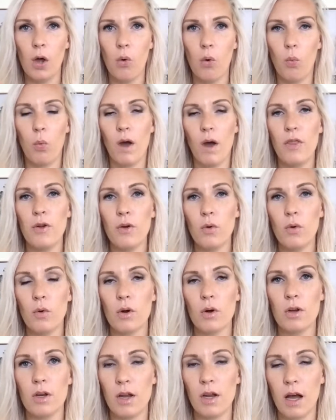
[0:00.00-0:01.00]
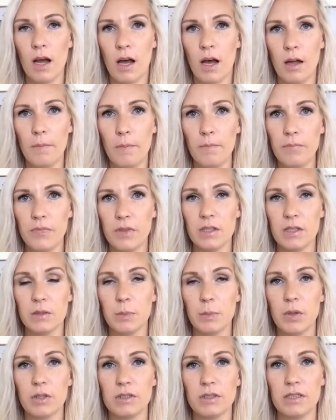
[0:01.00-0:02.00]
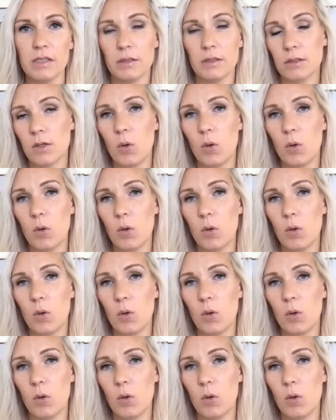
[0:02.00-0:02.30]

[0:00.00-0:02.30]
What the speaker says: whether or not this person is